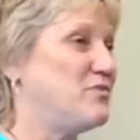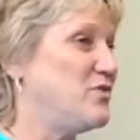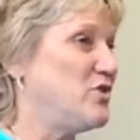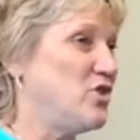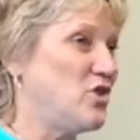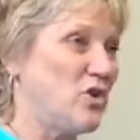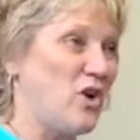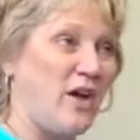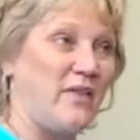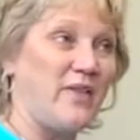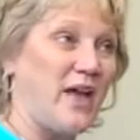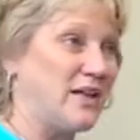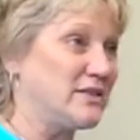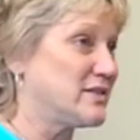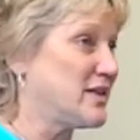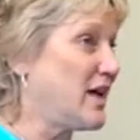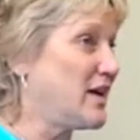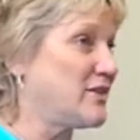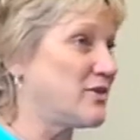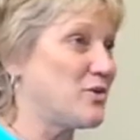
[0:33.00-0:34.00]
you're on
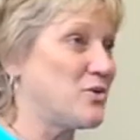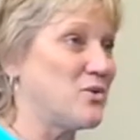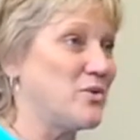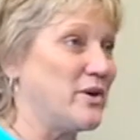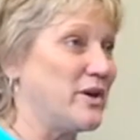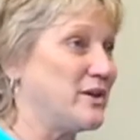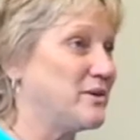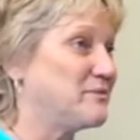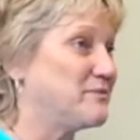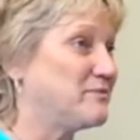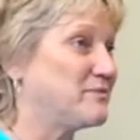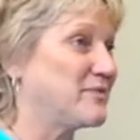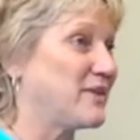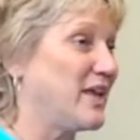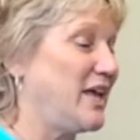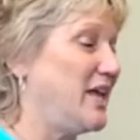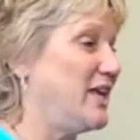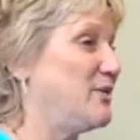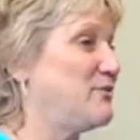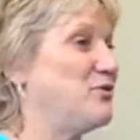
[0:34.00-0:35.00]
that side of the coin.
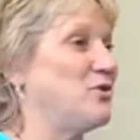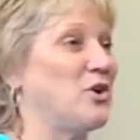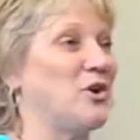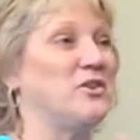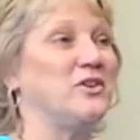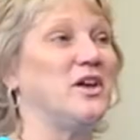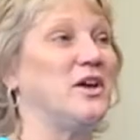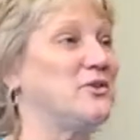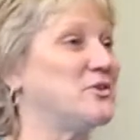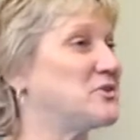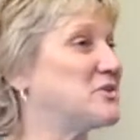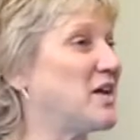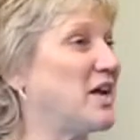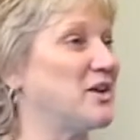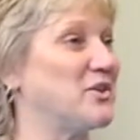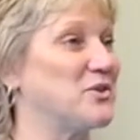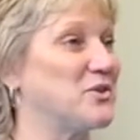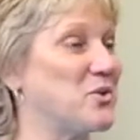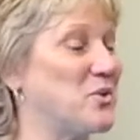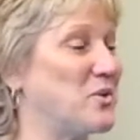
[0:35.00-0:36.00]
And if you're on the other
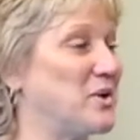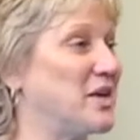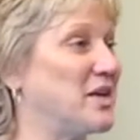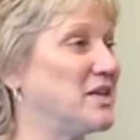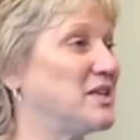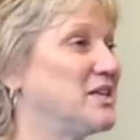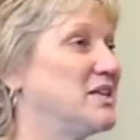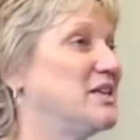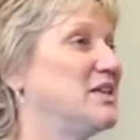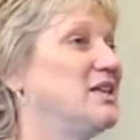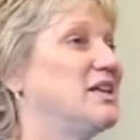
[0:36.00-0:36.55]
side of the coin,